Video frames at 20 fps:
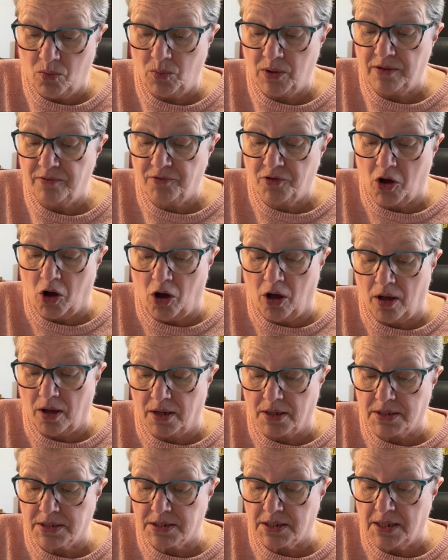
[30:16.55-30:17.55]
We've
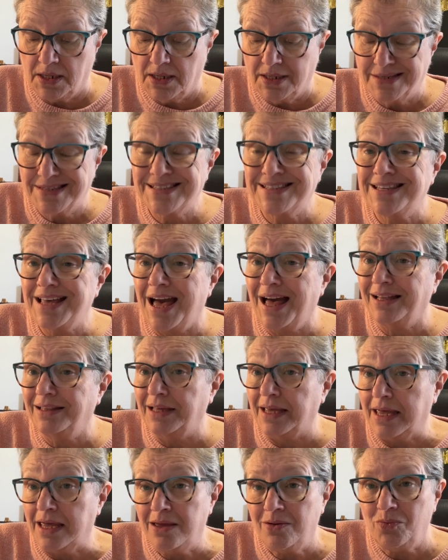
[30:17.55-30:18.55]
got
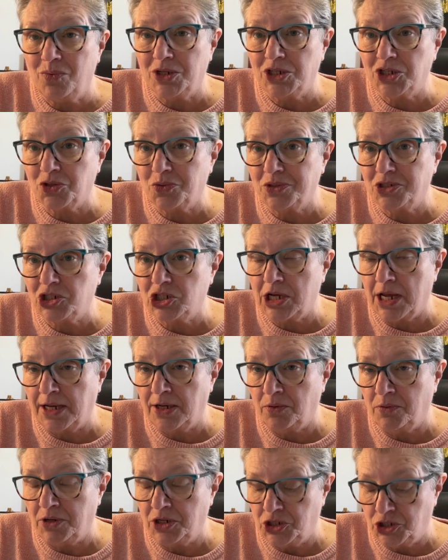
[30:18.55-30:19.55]
Sally, which was
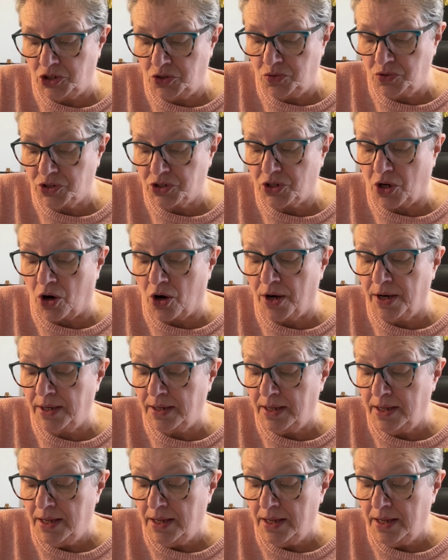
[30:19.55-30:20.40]
January's New Start.